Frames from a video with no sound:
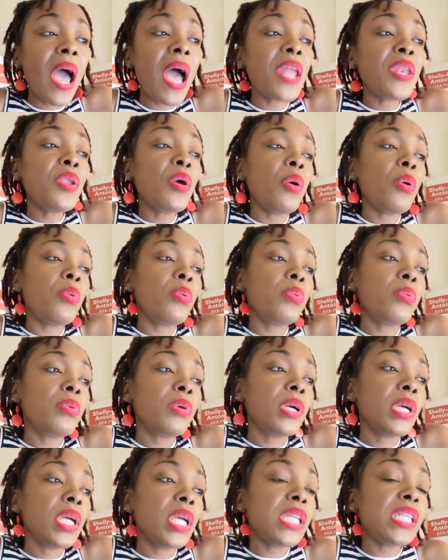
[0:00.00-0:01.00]
And now,
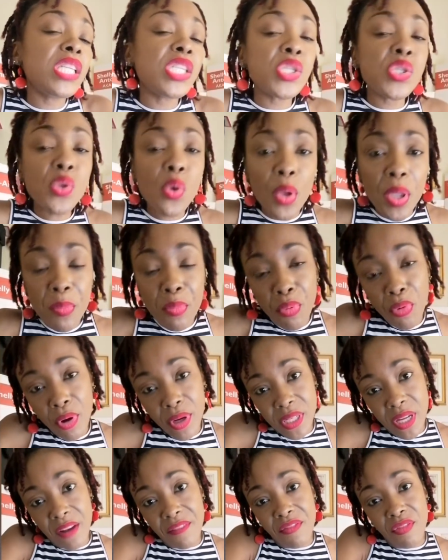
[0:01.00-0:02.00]
it is so
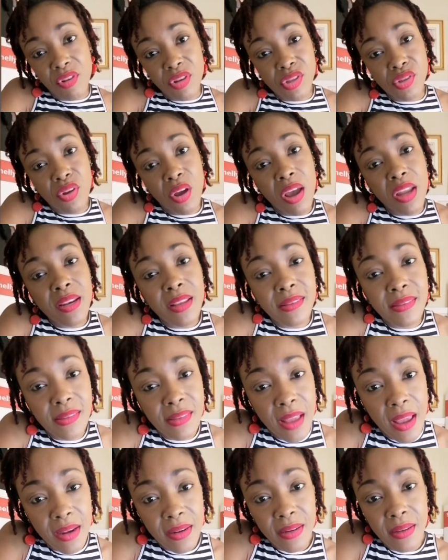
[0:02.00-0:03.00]
important for us to
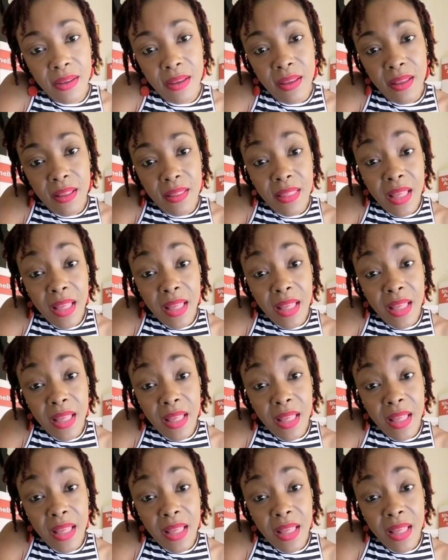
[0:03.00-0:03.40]
understand